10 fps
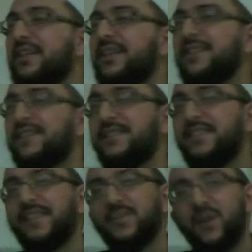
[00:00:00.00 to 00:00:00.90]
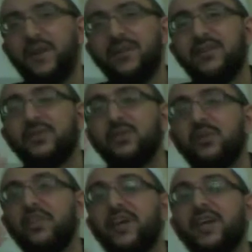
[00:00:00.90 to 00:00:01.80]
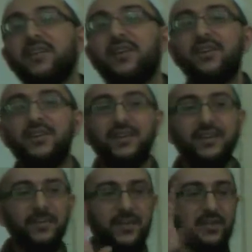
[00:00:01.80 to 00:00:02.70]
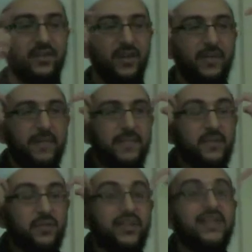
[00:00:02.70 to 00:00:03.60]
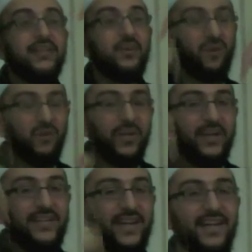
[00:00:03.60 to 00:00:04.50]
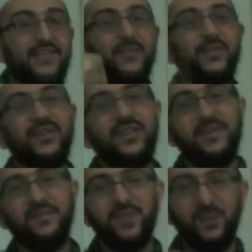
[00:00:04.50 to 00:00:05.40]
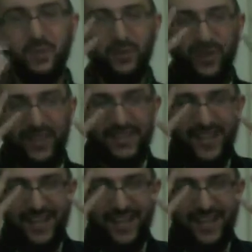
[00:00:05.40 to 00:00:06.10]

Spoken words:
is the one who will thank Allah because he remembers what he always has with him. He always